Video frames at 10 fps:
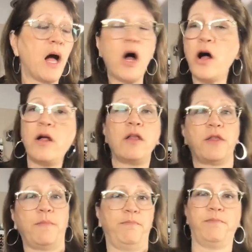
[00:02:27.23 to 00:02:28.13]
All
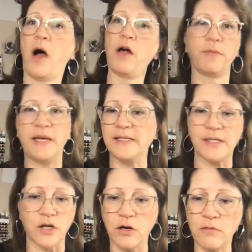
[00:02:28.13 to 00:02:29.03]
the all the
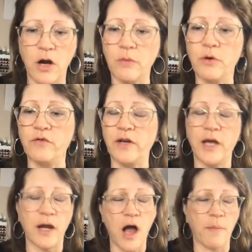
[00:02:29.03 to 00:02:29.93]
pieces are are moving
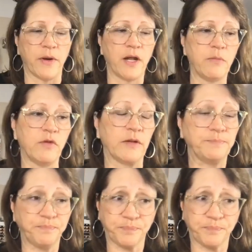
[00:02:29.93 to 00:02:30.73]
and hopping and moving.